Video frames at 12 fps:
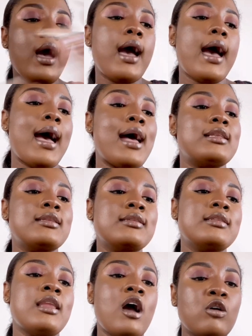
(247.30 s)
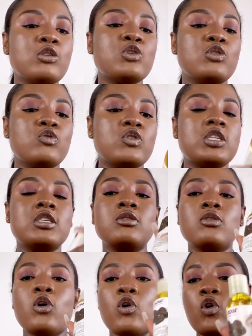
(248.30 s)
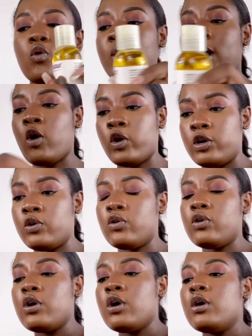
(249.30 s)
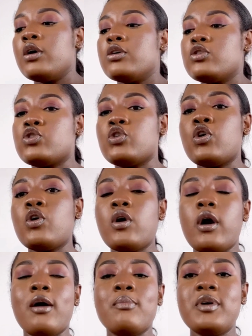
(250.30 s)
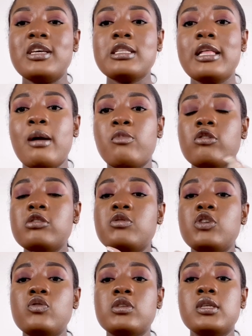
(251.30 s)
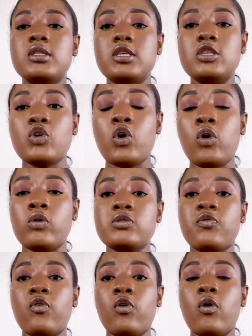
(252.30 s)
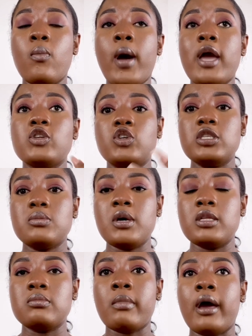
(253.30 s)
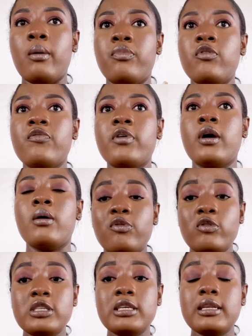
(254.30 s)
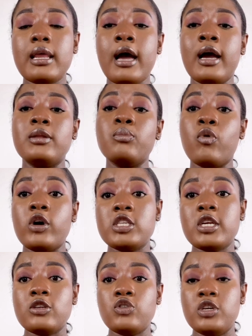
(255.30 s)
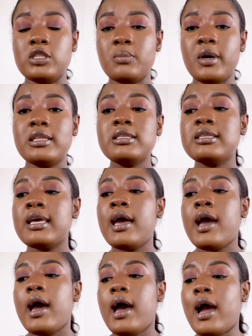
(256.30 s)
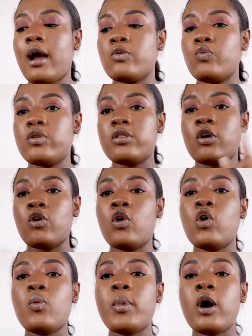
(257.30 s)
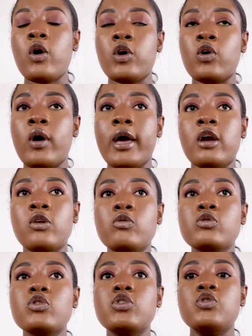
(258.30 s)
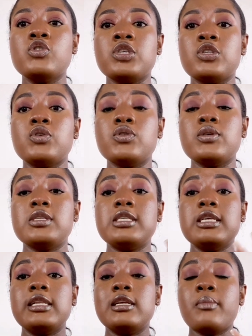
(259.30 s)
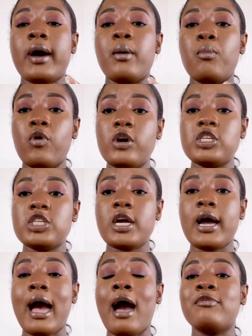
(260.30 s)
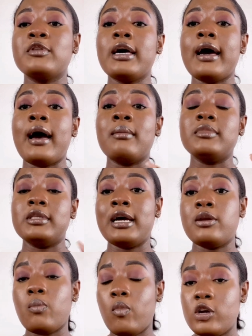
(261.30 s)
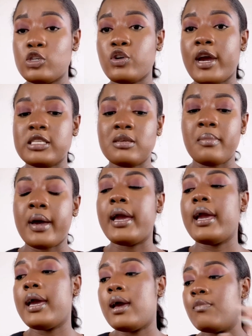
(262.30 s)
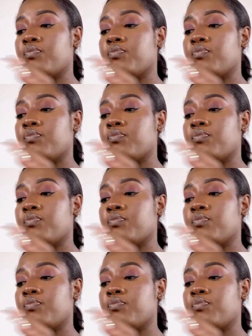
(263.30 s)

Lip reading: and Now Solution Jojoba Oil. So basically, I'm going to be using these oils for my treatments, my both protein and moisture treatments. And with the jojoba oil, I can also use it to seal in my moisture after I'm done moisturizing my hair.